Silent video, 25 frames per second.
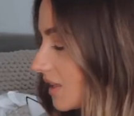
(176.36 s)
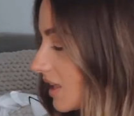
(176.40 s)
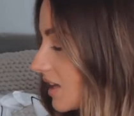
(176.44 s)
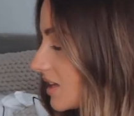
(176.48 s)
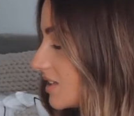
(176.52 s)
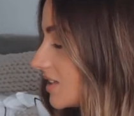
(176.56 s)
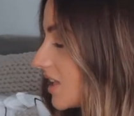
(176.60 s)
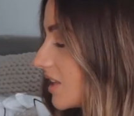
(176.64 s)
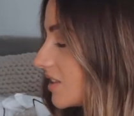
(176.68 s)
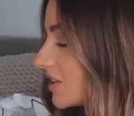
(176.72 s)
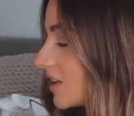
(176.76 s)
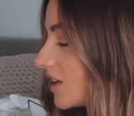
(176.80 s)

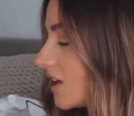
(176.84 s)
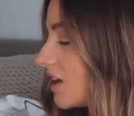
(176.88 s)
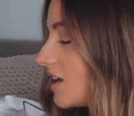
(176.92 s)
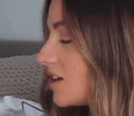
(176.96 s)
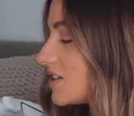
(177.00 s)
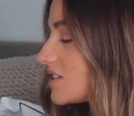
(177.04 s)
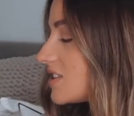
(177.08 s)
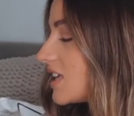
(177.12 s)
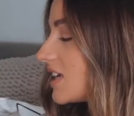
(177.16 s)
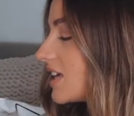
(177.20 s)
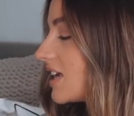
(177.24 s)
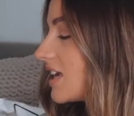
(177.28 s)
And then the
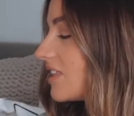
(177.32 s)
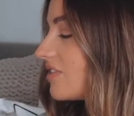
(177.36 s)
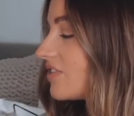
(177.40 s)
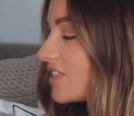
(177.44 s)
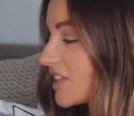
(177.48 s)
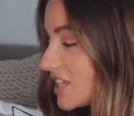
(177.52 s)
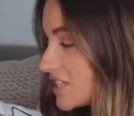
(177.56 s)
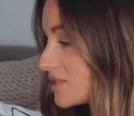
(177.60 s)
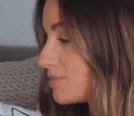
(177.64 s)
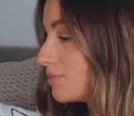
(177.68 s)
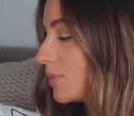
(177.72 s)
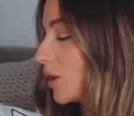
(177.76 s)
last thing in
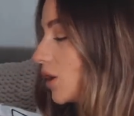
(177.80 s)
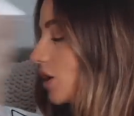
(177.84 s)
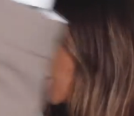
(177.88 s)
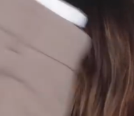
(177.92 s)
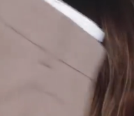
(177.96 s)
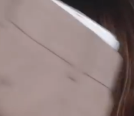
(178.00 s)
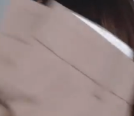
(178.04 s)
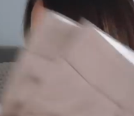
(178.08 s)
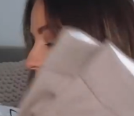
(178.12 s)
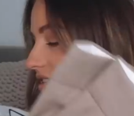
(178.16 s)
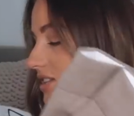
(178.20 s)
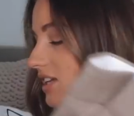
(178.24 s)
this
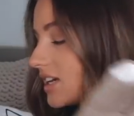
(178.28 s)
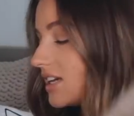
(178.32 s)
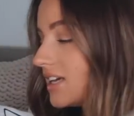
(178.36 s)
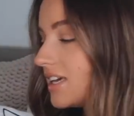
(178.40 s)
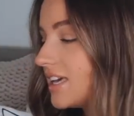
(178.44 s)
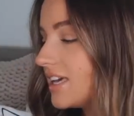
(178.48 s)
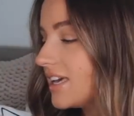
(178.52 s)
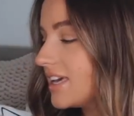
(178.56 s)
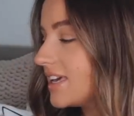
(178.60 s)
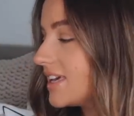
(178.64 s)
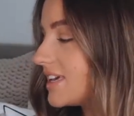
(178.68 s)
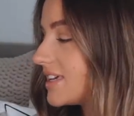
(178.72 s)
box
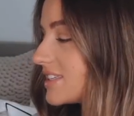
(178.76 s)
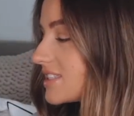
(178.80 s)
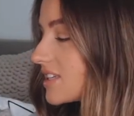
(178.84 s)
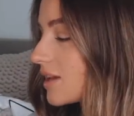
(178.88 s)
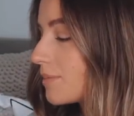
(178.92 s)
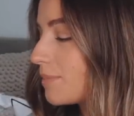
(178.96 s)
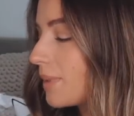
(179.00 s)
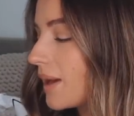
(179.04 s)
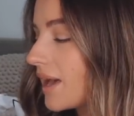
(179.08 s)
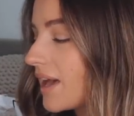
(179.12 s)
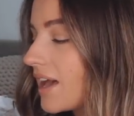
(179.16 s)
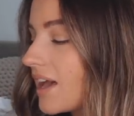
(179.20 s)
is
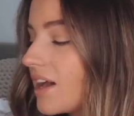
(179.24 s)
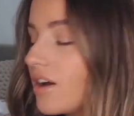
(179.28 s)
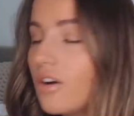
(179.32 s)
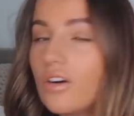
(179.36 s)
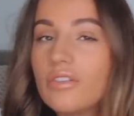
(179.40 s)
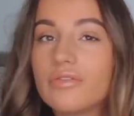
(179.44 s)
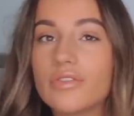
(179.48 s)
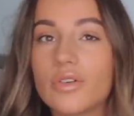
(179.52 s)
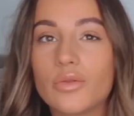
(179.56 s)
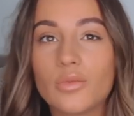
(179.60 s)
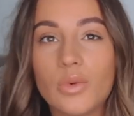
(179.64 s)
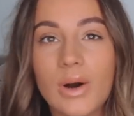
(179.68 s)
a pair
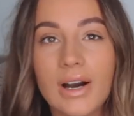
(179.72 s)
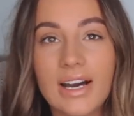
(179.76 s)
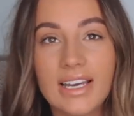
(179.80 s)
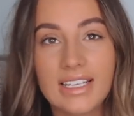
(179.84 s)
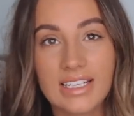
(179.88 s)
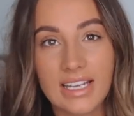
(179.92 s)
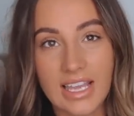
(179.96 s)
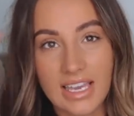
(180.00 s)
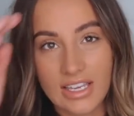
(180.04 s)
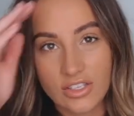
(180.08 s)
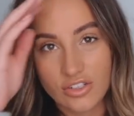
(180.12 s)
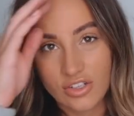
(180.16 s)
of
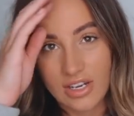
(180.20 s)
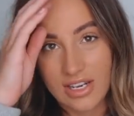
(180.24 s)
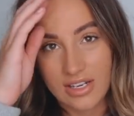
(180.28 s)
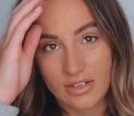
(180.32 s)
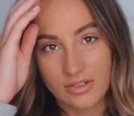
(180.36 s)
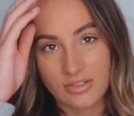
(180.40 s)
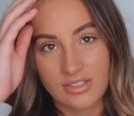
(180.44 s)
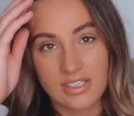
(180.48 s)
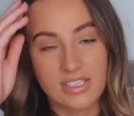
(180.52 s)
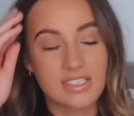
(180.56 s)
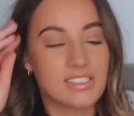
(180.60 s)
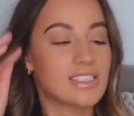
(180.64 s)
wide leg
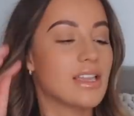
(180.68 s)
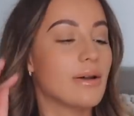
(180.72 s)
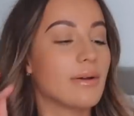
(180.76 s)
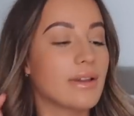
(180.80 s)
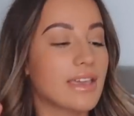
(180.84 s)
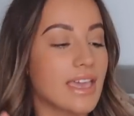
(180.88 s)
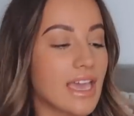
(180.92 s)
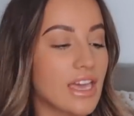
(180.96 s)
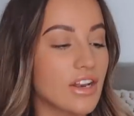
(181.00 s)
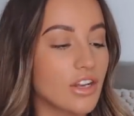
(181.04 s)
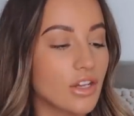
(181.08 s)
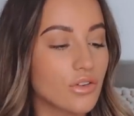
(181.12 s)
trousers. Now
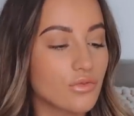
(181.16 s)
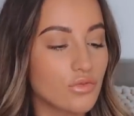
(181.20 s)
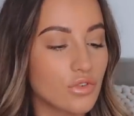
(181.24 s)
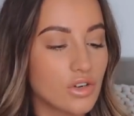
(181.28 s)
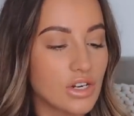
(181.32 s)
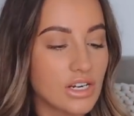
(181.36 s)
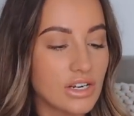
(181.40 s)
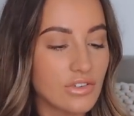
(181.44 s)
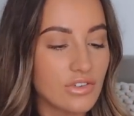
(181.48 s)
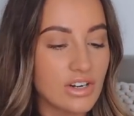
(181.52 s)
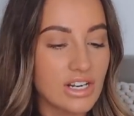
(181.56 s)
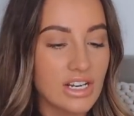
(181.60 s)
again, I
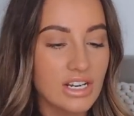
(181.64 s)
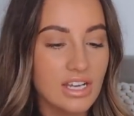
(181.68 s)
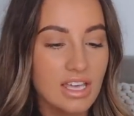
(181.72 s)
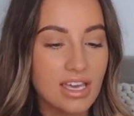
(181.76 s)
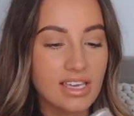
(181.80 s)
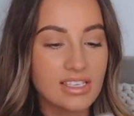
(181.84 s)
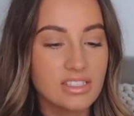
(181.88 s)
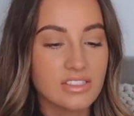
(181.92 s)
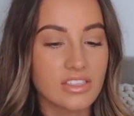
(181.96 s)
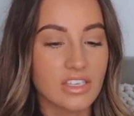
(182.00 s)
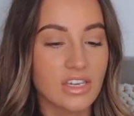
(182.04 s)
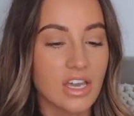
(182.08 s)
really
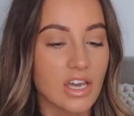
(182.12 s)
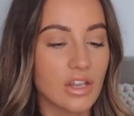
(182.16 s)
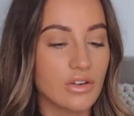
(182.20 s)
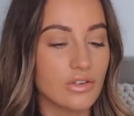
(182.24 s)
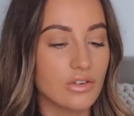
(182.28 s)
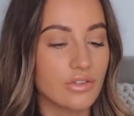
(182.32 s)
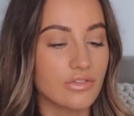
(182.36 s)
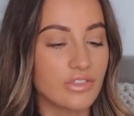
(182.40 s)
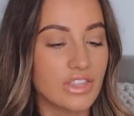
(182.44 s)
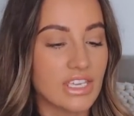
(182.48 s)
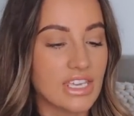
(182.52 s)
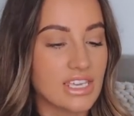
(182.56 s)
liked the
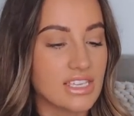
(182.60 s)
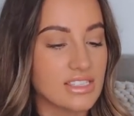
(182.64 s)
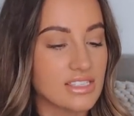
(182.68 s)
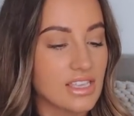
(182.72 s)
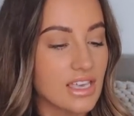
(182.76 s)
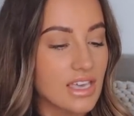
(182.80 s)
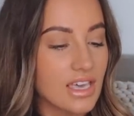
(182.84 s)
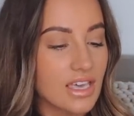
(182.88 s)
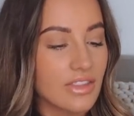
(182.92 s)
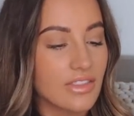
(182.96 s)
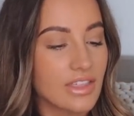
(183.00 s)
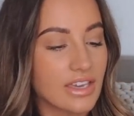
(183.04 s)
colour of these.
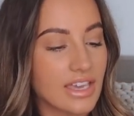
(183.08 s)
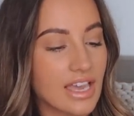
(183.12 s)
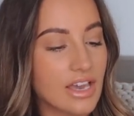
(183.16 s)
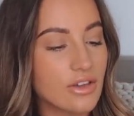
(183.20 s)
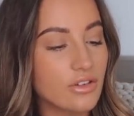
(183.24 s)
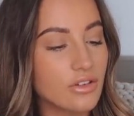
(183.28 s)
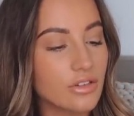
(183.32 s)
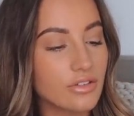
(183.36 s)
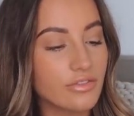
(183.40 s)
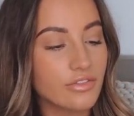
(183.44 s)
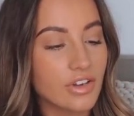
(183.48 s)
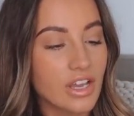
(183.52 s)
They're
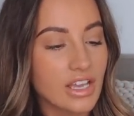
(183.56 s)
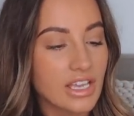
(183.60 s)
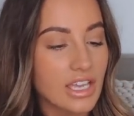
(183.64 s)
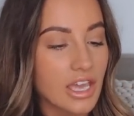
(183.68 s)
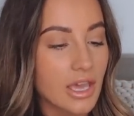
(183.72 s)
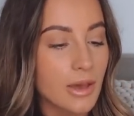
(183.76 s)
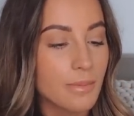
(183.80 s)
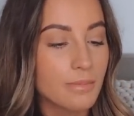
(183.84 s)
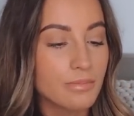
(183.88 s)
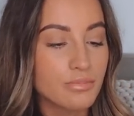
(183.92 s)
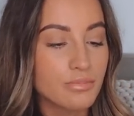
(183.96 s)
kind of like a